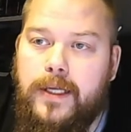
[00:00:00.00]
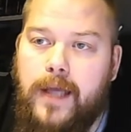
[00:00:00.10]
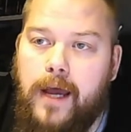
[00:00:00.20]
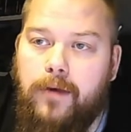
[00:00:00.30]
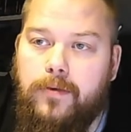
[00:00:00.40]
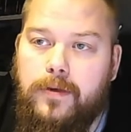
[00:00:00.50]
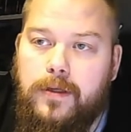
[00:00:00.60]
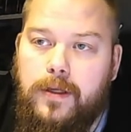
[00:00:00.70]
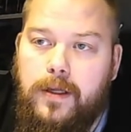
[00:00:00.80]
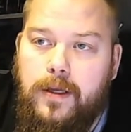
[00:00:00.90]
now,
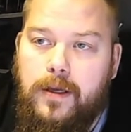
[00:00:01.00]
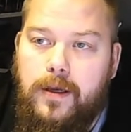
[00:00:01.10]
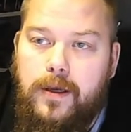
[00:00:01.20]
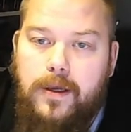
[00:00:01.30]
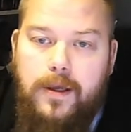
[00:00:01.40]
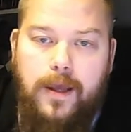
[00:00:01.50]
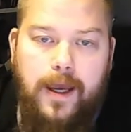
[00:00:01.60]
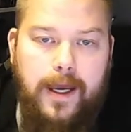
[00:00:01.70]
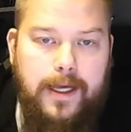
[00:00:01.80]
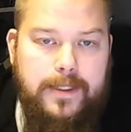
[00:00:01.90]

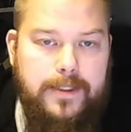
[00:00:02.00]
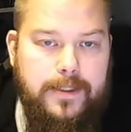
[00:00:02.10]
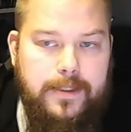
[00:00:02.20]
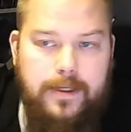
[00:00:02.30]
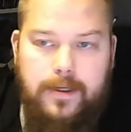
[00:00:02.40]
and